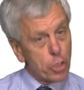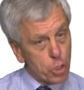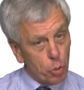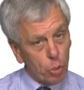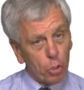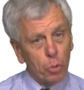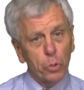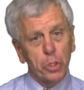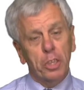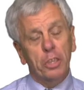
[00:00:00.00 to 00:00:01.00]
short
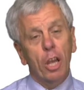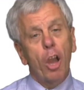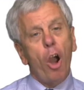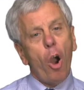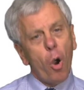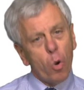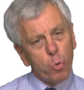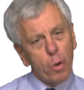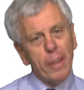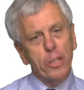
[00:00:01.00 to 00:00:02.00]
courses, a whole
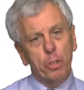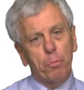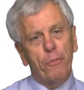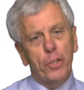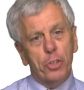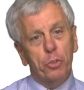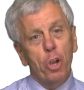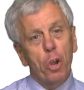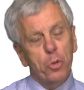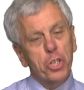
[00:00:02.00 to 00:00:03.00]
range of provision
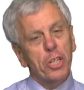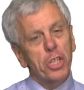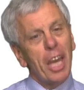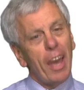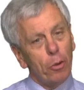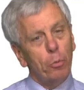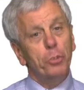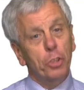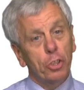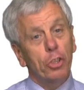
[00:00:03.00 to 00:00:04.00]
which actually
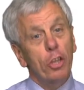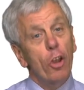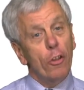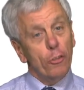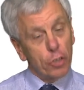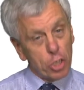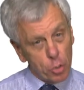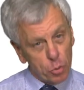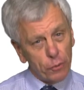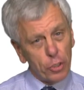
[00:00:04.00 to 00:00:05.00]
helps the
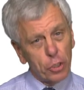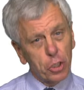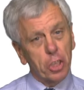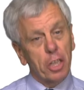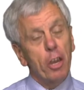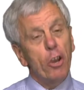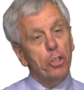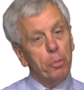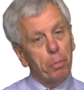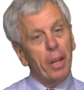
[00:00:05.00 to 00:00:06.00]
university
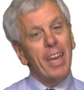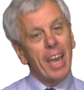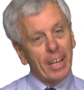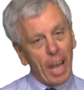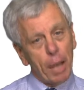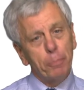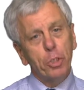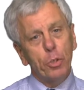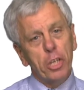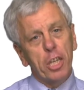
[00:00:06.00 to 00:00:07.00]
to play an
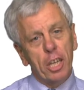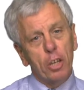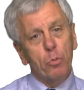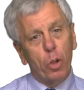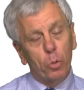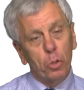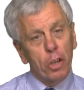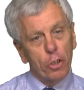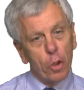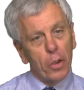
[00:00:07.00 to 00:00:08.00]
absolutely key role
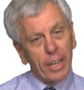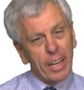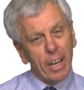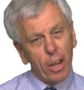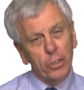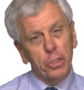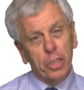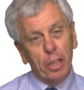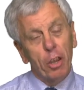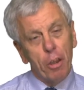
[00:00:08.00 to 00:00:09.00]
in
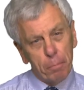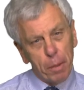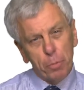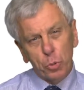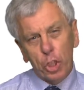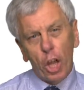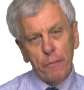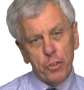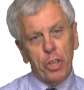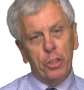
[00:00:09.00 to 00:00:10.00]
enhancing people's
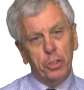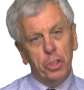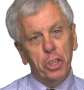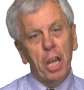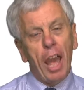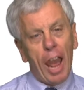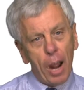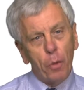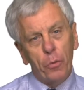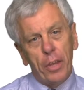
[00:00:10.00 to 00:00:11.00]
life chances
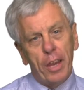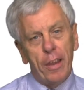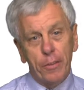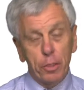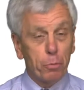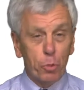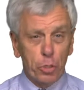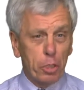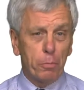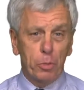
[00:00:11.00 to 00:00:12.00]
out there in the
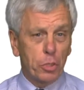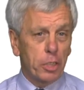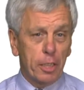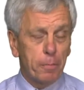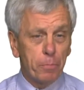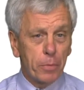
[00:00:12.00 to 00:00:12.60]
broader community.